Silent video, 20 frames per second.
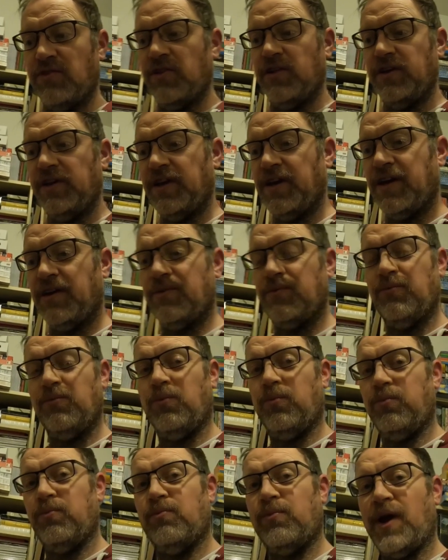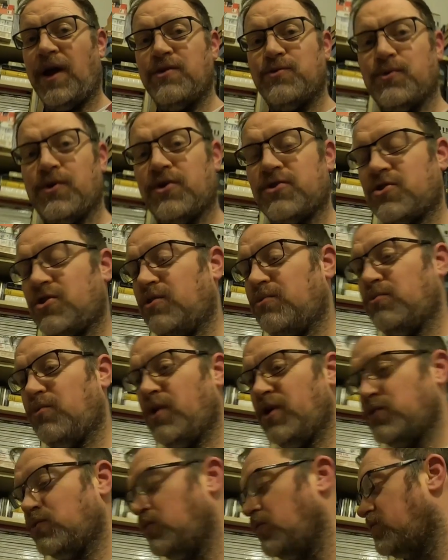the Games Workshop
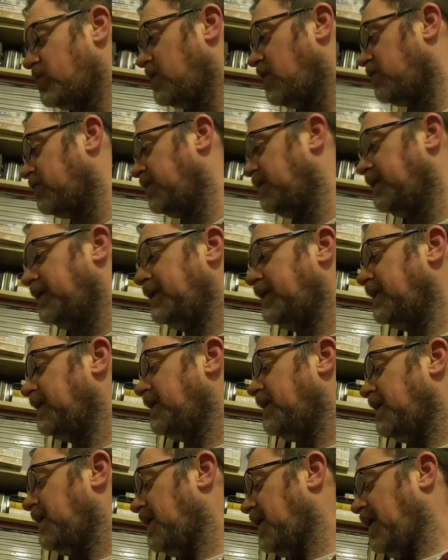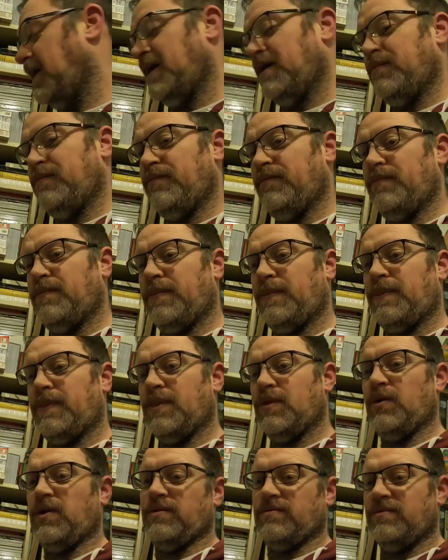White Dwarf stuff.
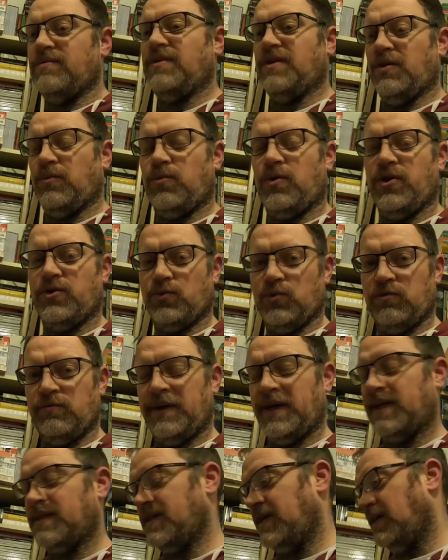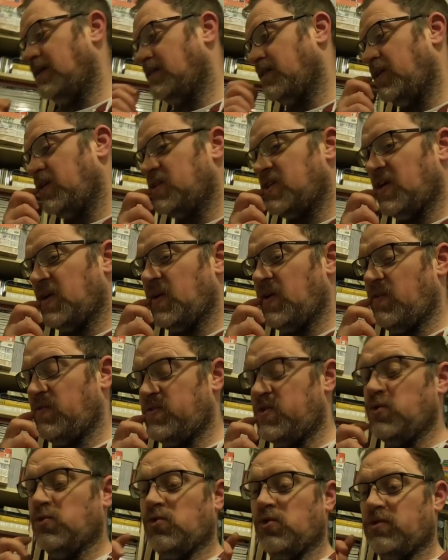White Dwarf magazines. I've
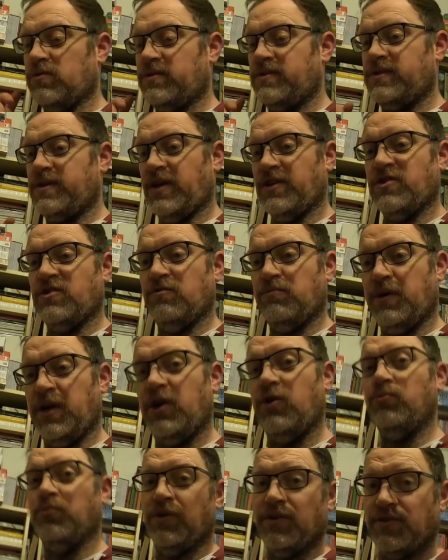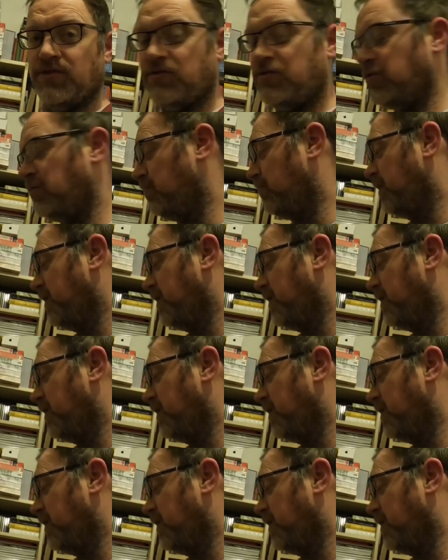still got tons of my own ones from